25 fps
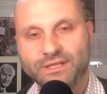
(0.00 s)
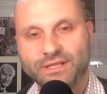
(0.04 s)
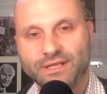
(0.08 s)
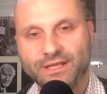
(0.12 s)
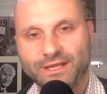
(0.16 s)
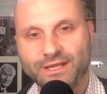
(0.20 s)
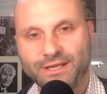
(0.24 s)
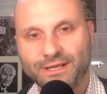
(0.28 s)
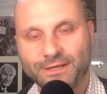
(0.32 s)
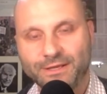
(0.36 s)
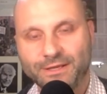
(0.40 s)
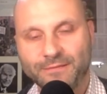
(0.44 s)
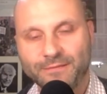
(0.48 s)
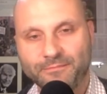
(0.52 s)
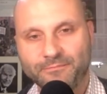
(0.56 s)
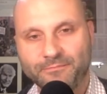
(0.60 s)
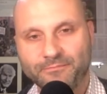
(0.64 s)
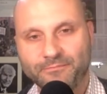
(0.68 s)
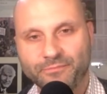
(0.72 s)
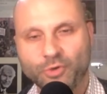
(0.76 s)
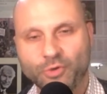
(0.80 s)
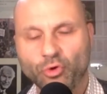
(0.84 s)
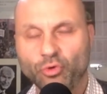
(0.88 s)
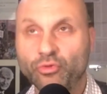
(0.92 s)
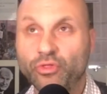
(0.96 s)
Um,
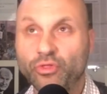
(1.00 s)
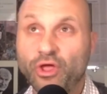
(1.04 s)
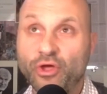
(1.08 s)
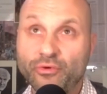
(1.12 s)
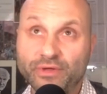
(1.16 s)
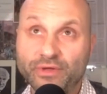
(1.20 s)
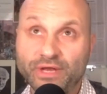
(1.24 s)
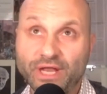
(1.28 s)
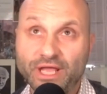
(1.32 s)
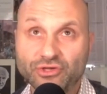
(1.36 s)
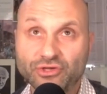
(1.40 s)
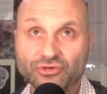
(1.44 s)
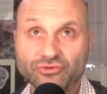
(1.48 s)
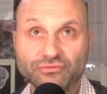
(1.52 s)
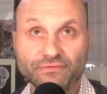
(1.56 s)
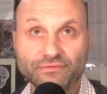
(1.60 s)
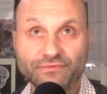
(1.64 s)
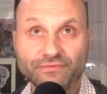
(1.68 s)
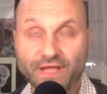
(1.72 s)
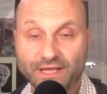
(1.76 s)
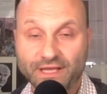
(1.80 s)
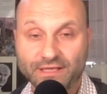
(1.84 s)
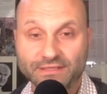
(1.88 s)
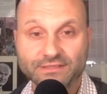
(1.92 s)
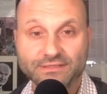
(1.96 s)
although in actual
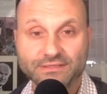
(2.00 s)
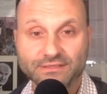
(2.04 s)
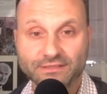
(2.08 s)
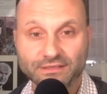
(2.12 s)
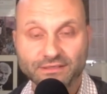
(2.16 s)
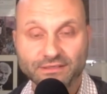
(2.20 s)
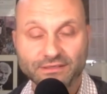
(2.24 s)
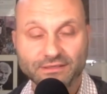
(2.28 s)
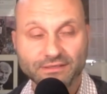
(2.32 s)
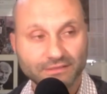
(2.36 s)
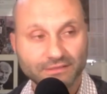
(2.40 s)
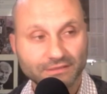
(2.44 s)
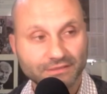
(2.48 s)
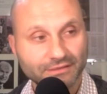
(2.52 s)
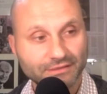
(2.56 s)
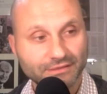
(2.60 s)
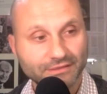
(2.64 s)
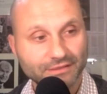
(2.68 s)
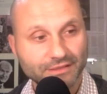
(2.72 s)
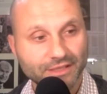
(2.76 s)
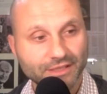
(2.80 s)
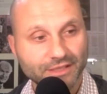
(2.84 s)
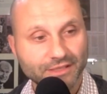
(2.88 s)
fact, uh,